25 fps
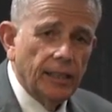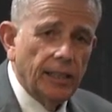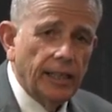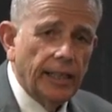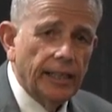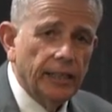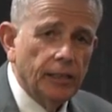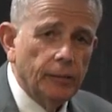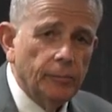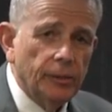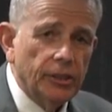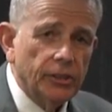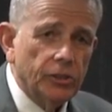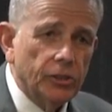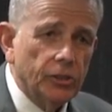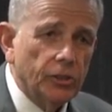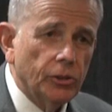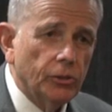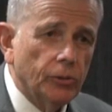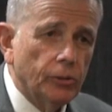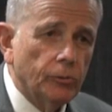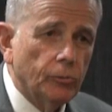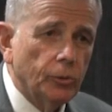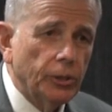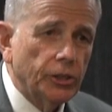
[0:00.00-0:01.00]
elements
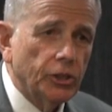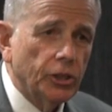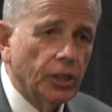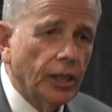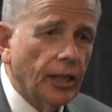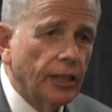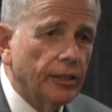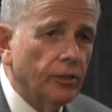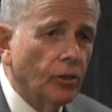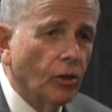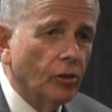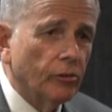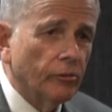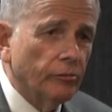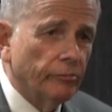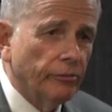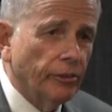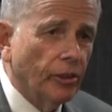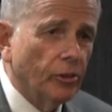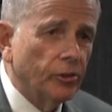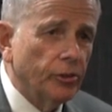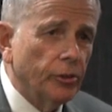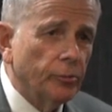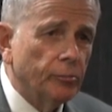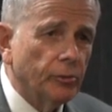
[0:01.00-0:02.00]
to it which are not
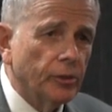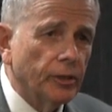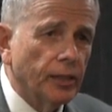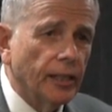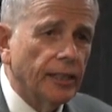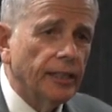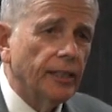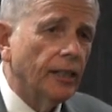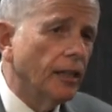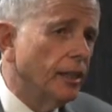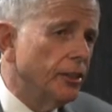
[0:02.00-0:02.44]
volume related.